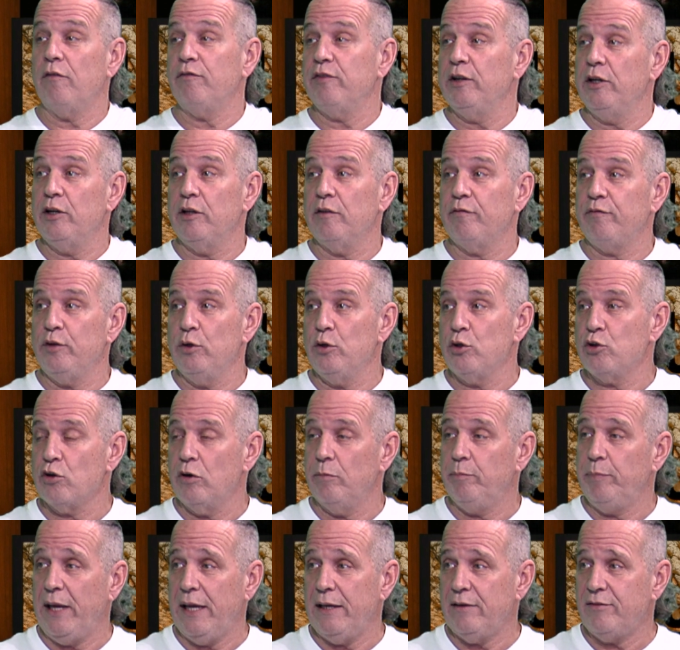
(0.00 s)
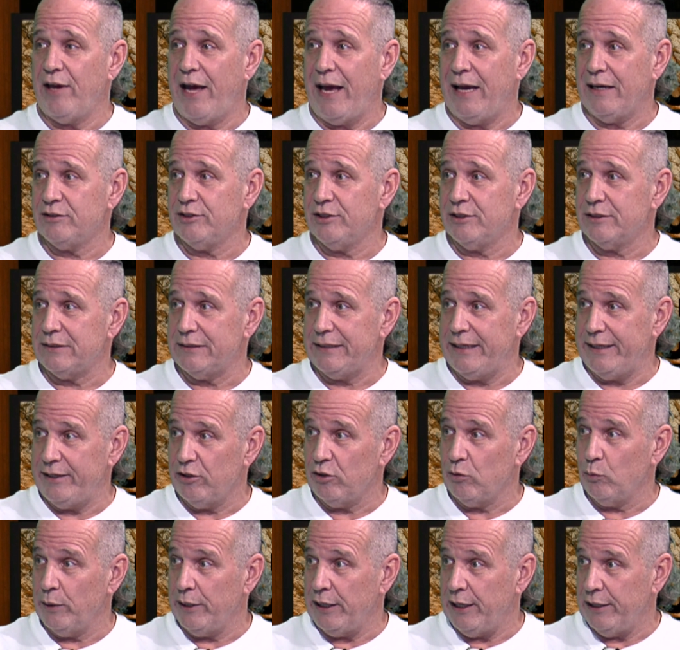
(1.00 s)
into the future and pay taxes
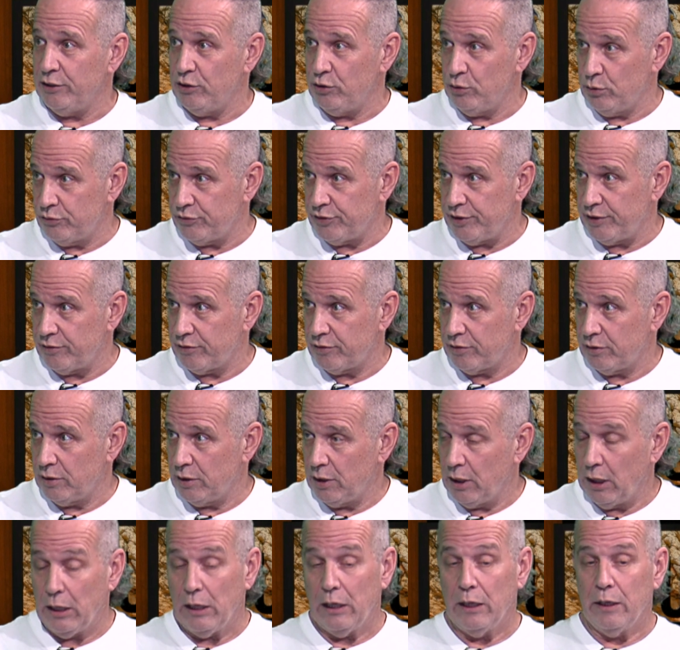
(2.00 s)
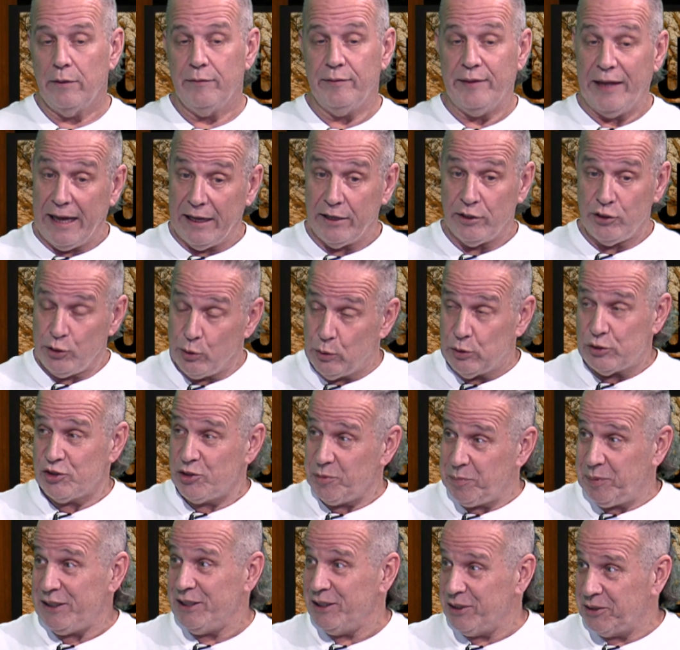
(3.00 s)
later when I use it. That used to
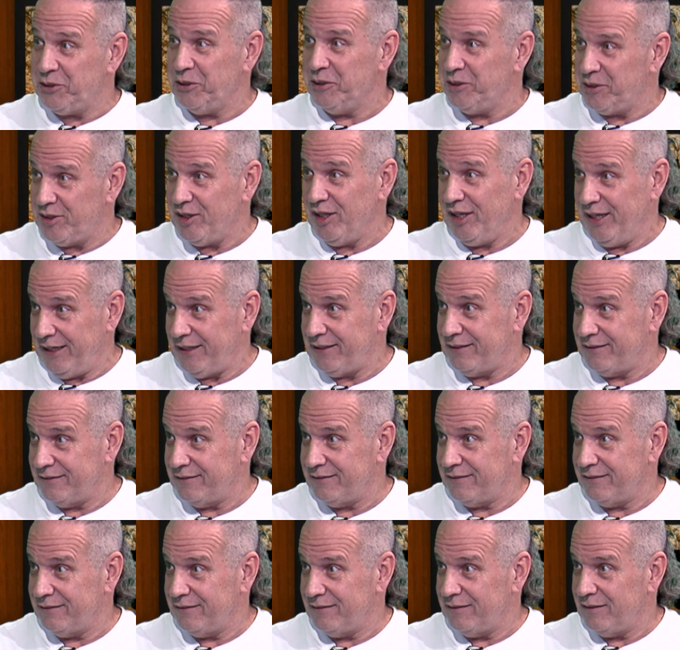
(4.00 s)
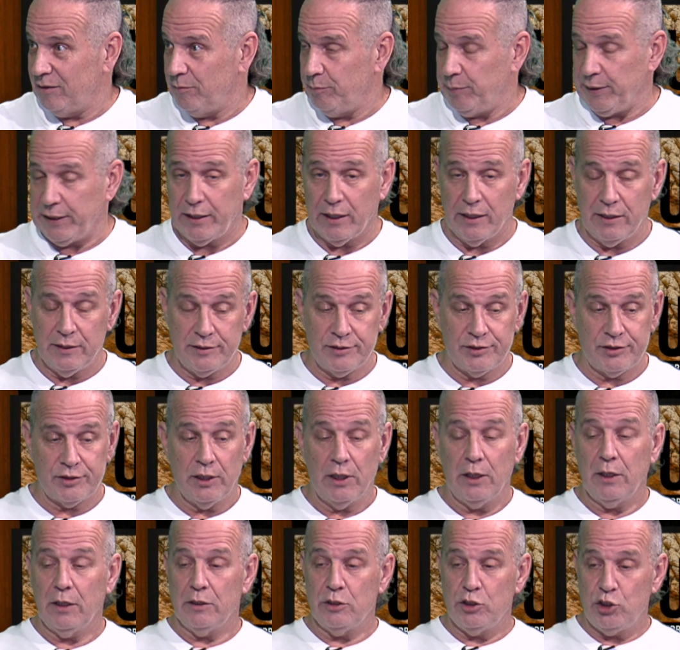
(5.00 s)
be a good thing because
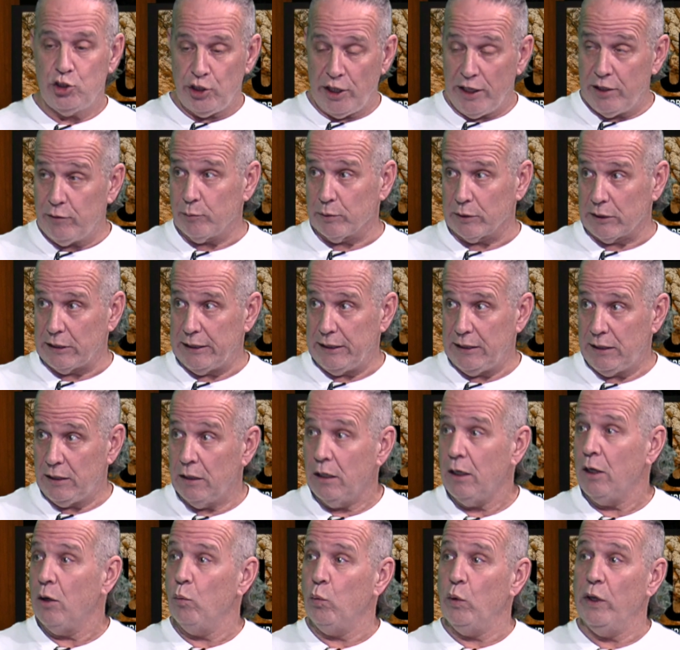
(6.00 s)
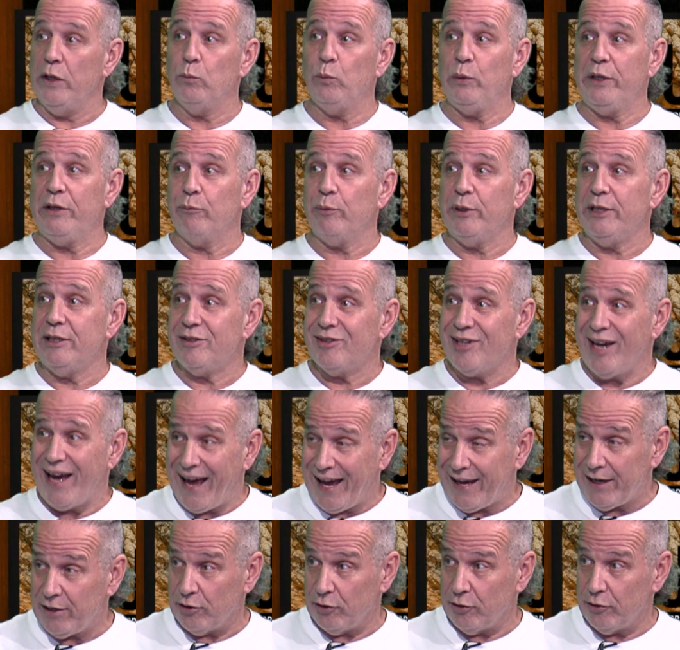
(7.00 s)
generally when we
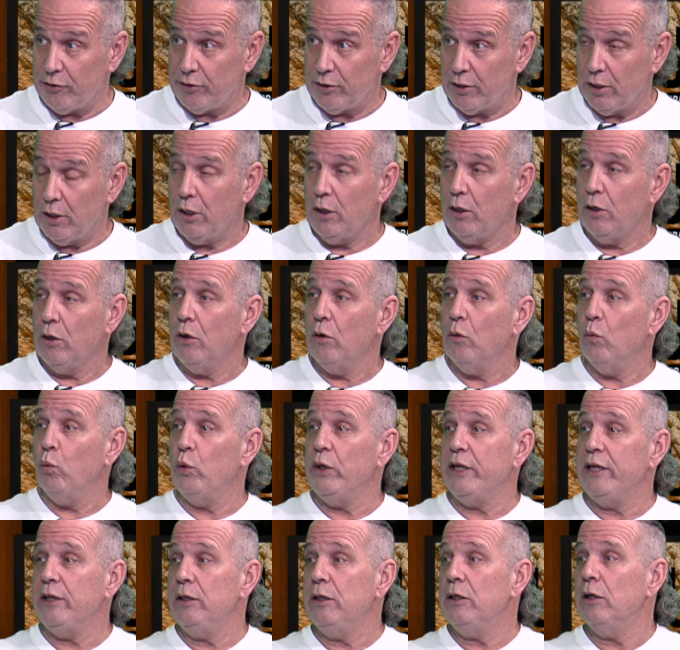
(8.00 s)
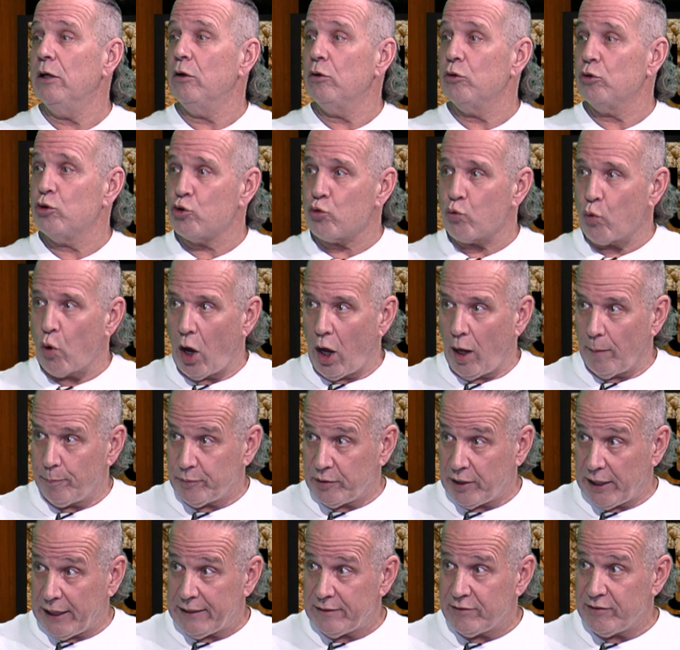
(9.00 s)
retired, we dropped
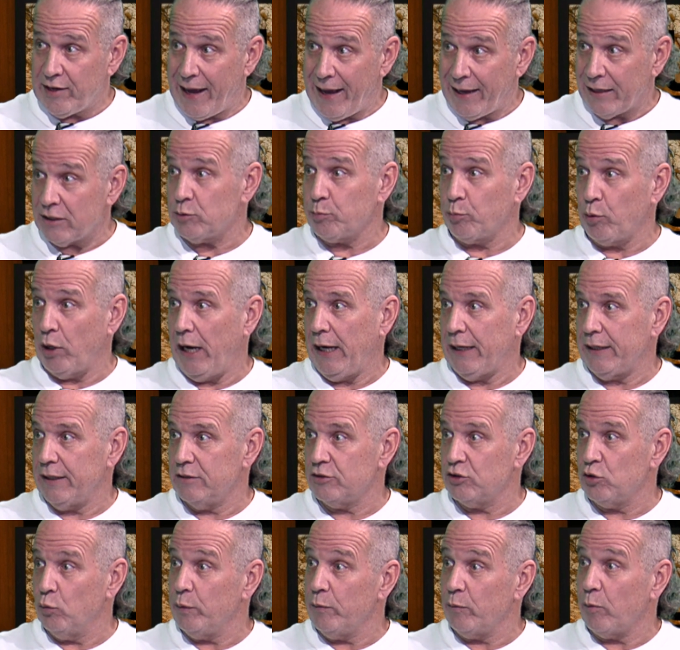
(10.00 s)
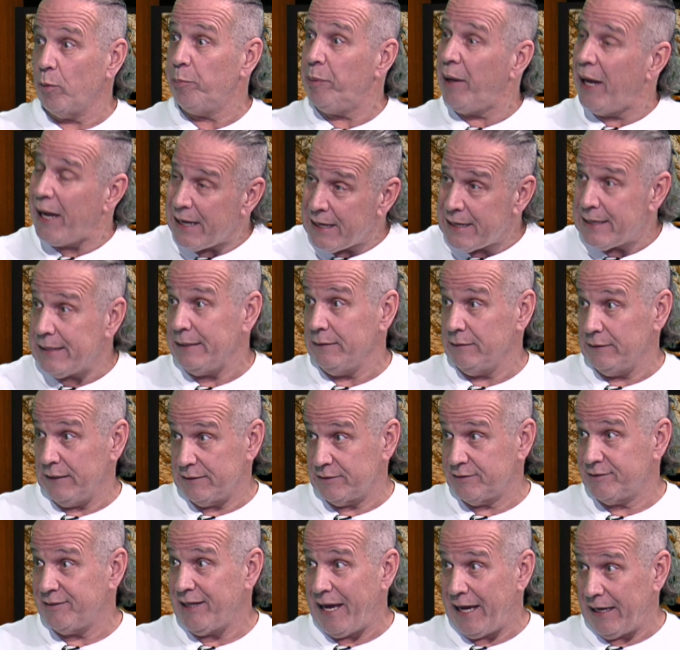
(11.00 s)
a tax bracket. So we were paying
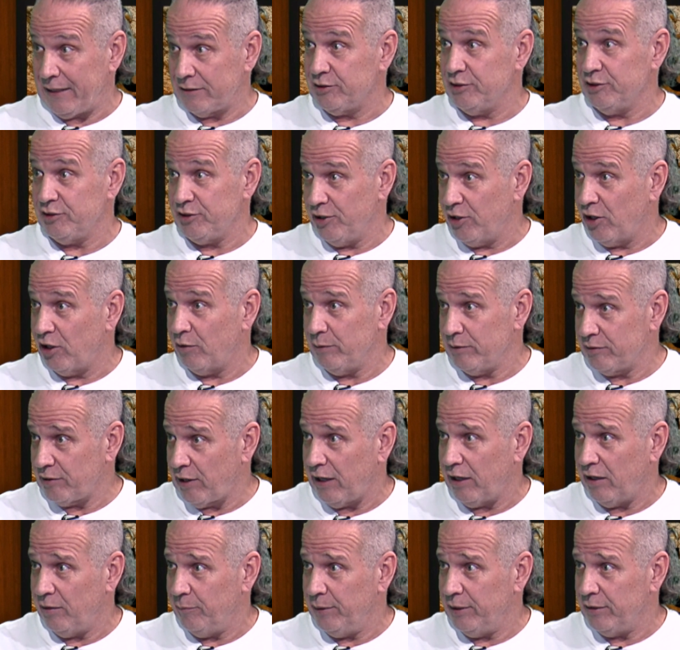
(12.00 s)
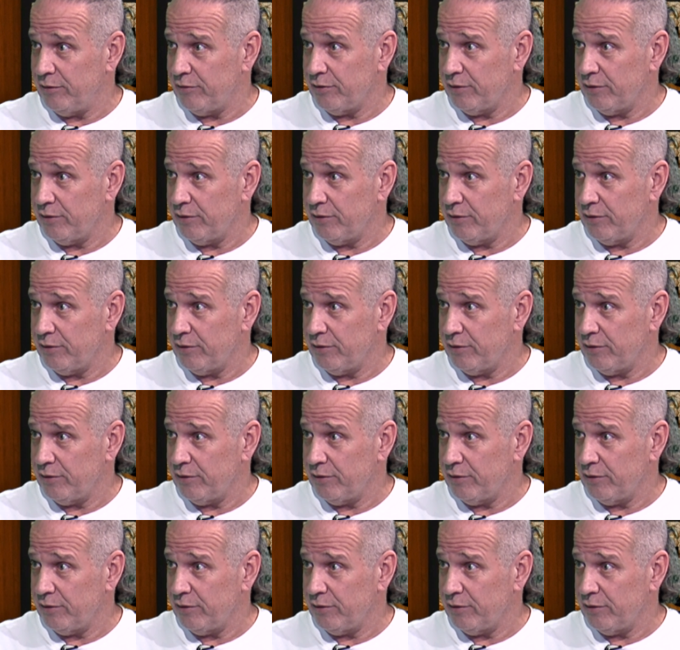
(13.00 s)
less taxes in our retirement.